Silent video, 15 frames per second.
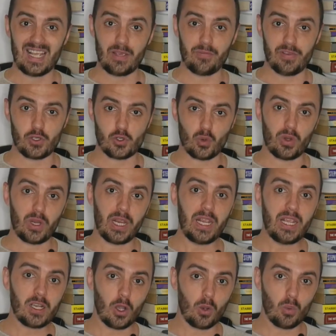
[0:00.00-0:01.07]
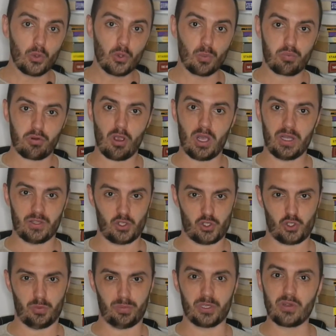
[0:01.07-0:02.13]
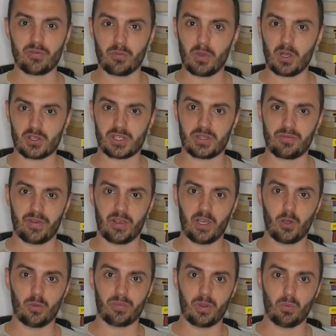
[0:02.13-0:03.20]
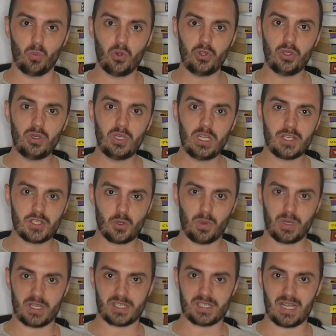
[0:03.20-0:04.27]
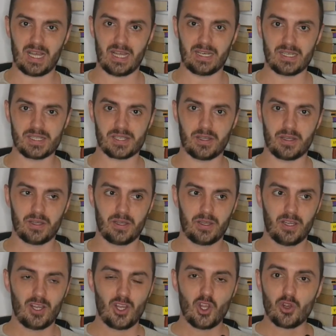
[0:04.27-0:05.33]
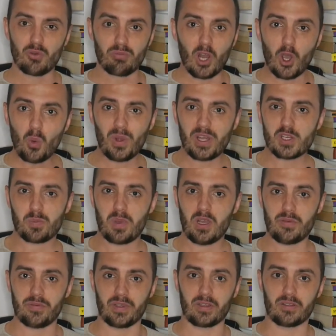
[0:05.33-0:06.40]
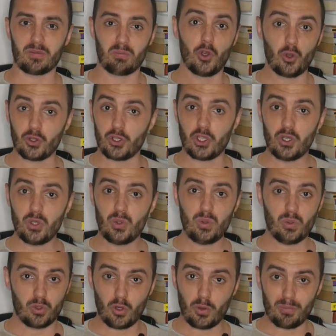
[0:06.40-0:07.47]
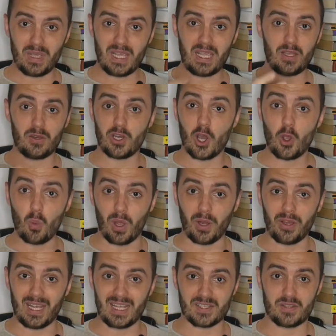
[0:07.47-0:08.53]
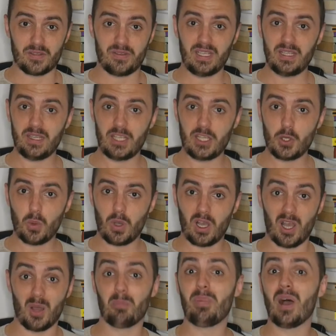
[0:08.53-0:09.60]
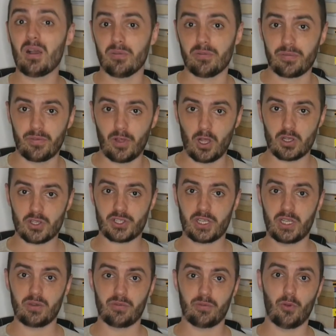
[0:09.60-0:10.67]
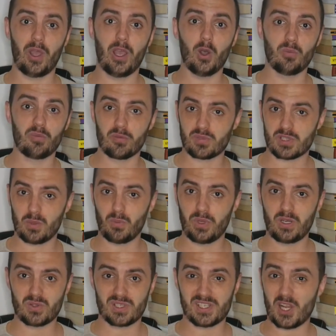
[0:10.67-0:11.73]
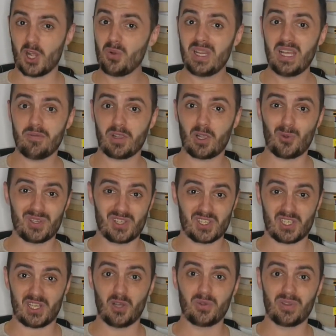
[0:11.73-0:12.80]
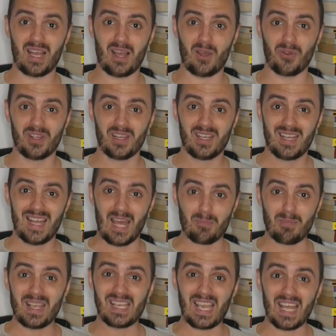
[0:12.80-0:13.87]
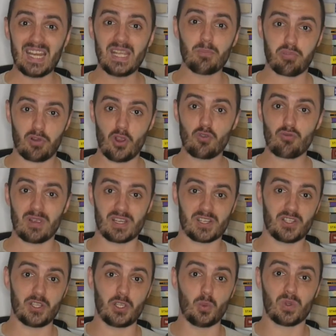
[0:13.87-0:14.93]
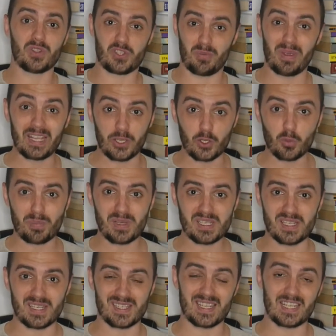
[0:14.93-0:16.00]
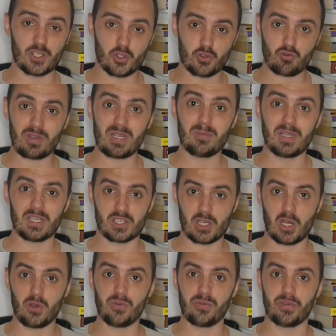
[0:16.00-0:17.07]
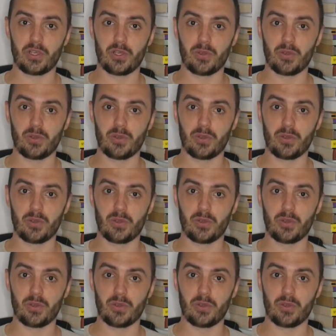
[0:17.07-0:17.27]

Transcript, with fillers: If it's your ego or your pride that's stopping you from asking for help, then what you need to understand is that no one is perfect. Not you, not me, no one. And to think that you are above asking for help from someone else is only ever going to slow down and make any progress that you want to make in your business extremely slow for